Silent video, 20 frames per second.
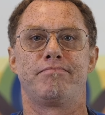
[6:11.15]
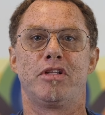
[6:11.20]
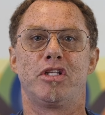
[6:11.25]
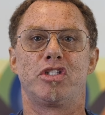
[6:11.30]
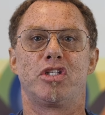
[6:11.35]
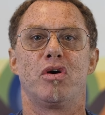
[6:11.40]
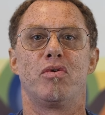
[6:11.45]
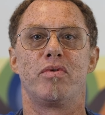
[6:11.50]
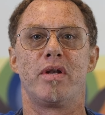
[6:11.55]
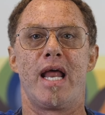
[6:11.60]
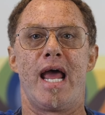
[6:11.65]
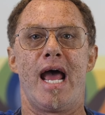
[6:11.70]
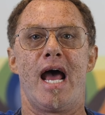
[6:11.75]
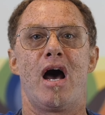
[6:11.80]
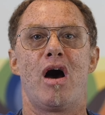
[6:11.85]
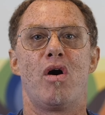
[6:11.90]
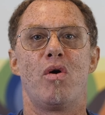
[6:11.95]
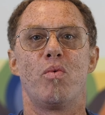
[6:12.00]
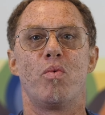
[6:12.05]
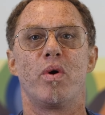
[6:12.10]
So
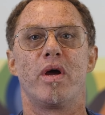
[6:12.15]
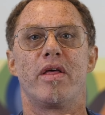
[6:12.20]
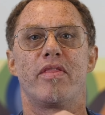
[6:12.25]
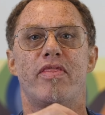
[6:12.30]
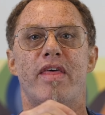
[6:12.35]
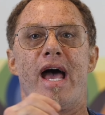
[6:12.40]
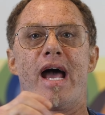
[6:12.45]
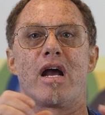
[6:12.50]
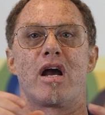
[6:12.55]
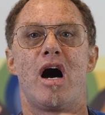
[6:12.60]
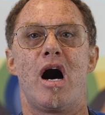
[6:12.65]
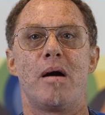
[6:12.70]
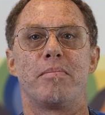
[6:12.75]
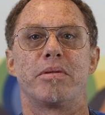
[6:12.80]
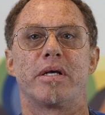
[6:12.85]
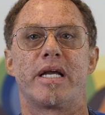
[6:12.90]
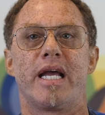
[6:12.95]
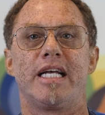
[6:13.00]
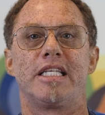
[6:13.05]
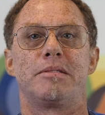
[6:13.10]
now with that
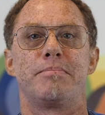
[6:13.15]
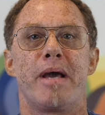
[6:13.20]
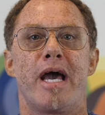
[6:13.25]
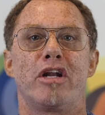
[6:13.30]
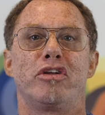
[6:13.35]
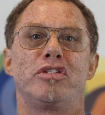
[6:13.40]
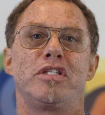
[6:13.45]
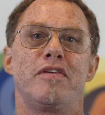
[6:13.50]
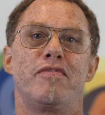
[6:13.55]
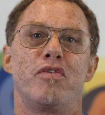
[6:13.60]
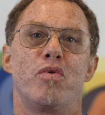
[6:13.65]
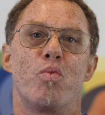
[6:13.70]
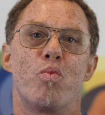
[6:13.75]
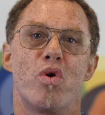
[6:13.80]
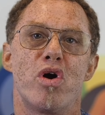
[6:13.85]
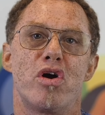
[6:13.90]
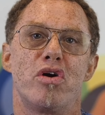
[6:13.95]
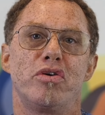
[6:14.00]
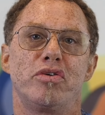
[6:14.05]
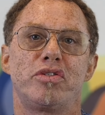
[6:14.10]
complicates matters even
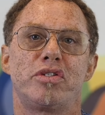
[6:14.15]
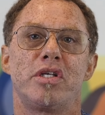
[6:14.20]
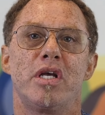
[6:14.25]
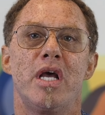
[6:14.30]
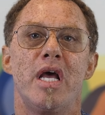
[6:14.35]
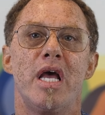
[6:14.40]
worse